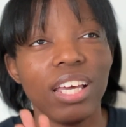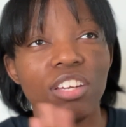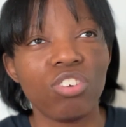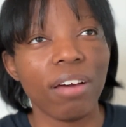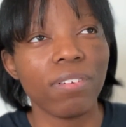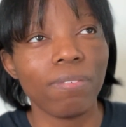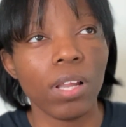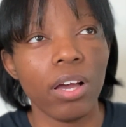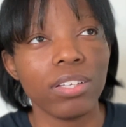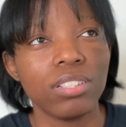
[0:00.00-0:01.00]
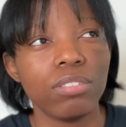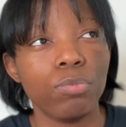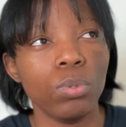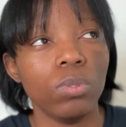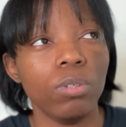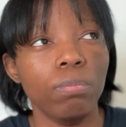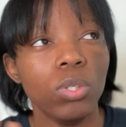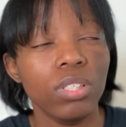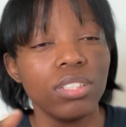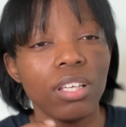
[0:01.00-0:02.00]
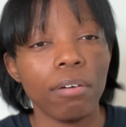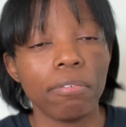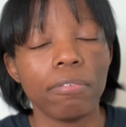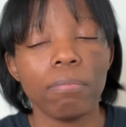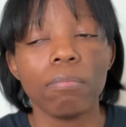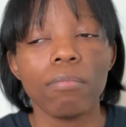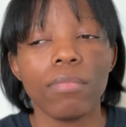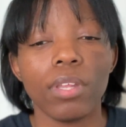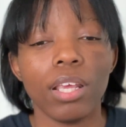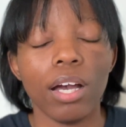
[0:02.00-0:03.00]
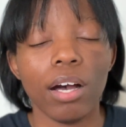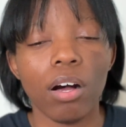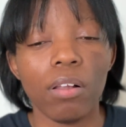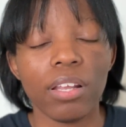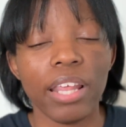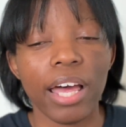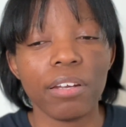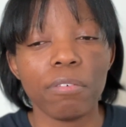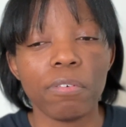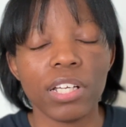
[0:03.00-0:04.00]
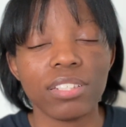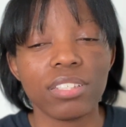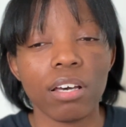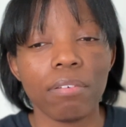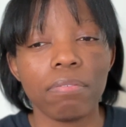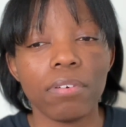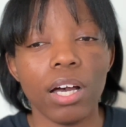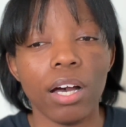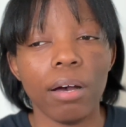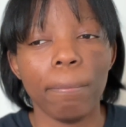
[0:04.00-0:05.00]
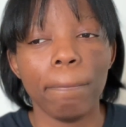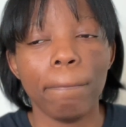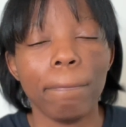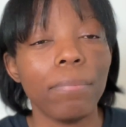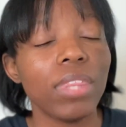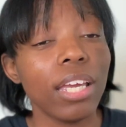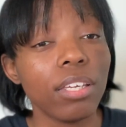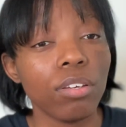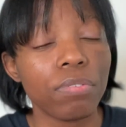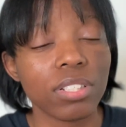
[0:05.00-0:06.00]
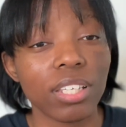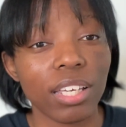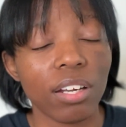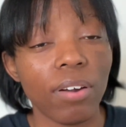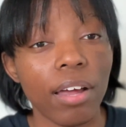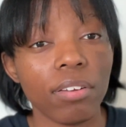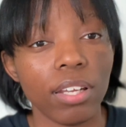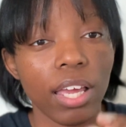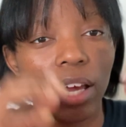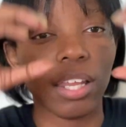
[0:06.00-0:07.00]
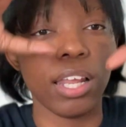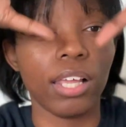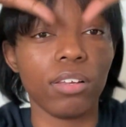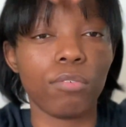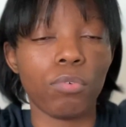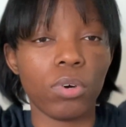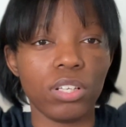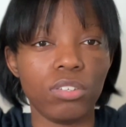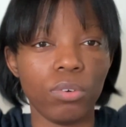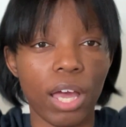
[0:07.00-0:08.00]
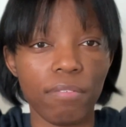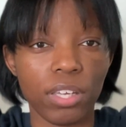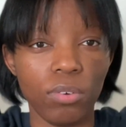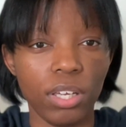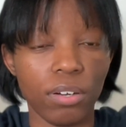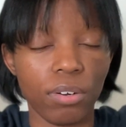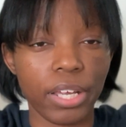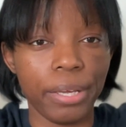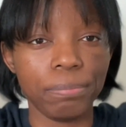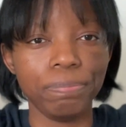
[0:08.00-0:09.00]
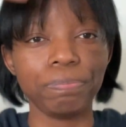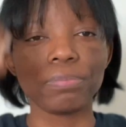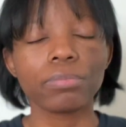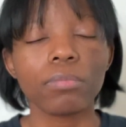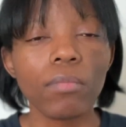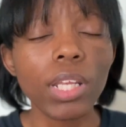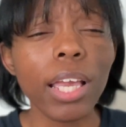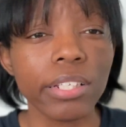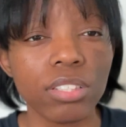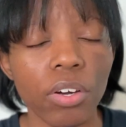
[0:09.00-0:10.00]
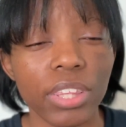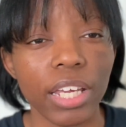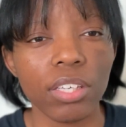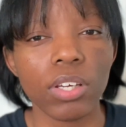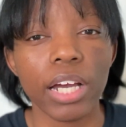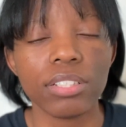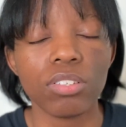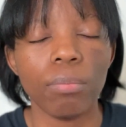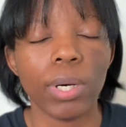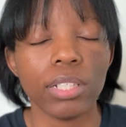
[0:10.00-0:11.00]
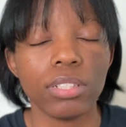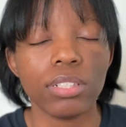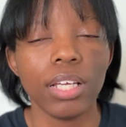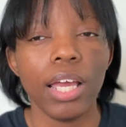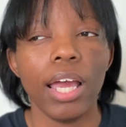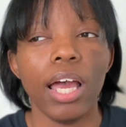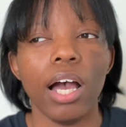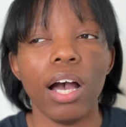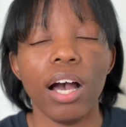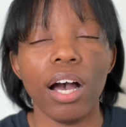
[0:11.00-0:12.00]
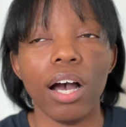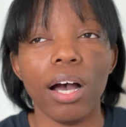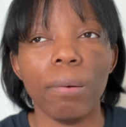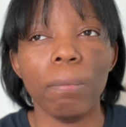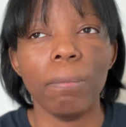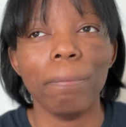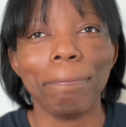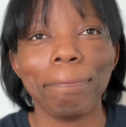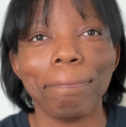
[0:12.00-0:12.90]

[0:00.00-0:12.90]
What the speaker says: travel vlogs, food, beauty stuff, all of that fun stuff, thank you for sticking around, and I look forward to having you here, okay? So thank you guys so much. I'm